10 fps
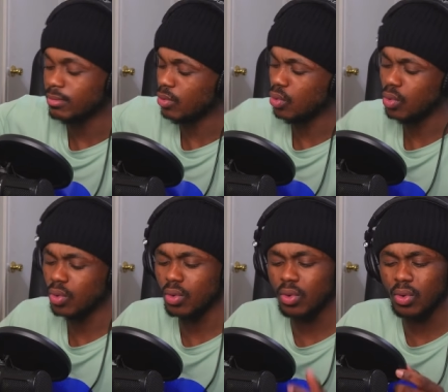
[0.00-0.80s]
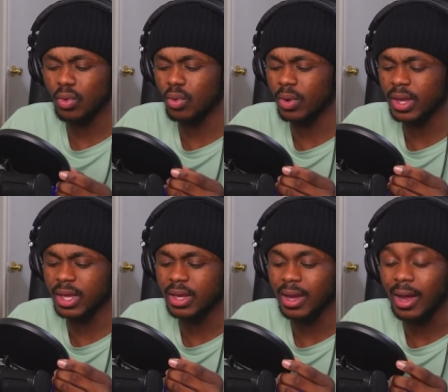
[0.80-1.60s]

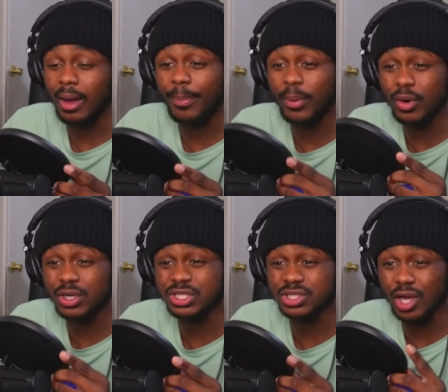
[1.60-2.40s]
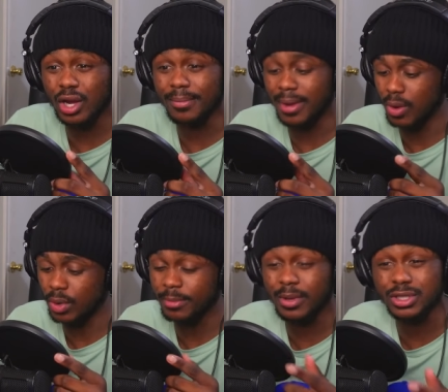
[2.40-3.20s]
Ooh-wee. I push start my
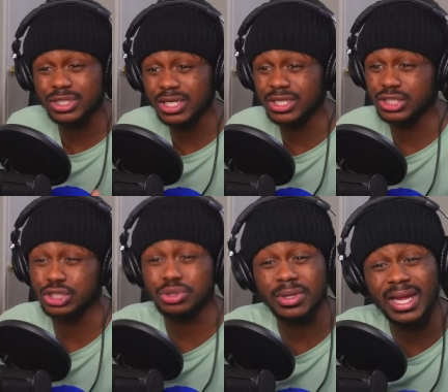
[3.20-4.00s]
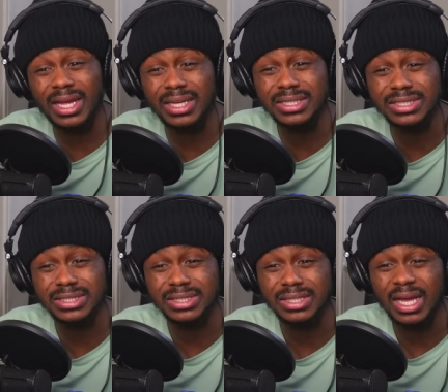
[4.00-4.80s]
whip. Your shit is trans.
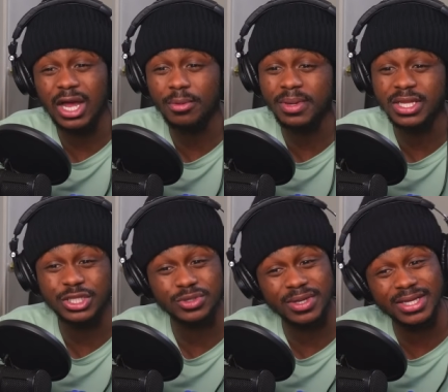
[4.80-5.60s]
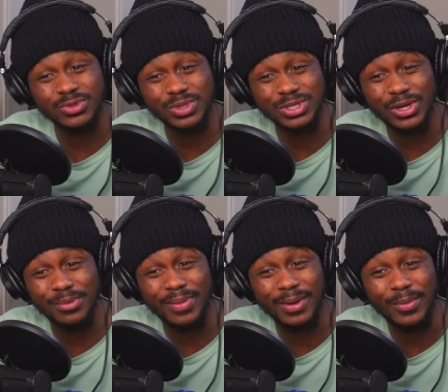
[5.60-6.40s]
How many trans we talking
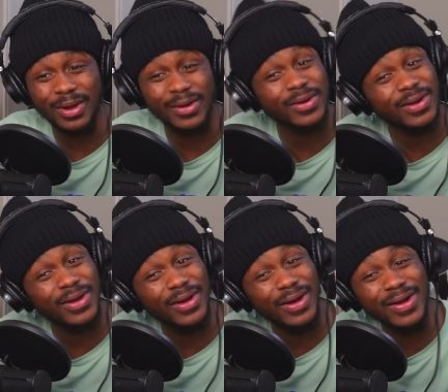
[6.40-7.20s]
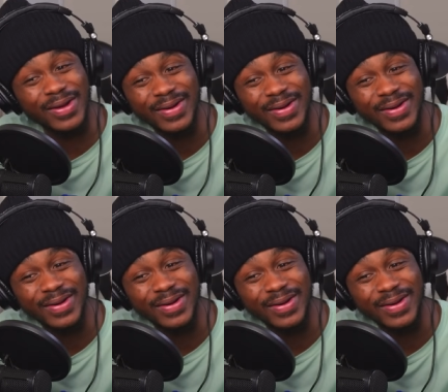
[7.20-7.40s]
about, boy? Hold on.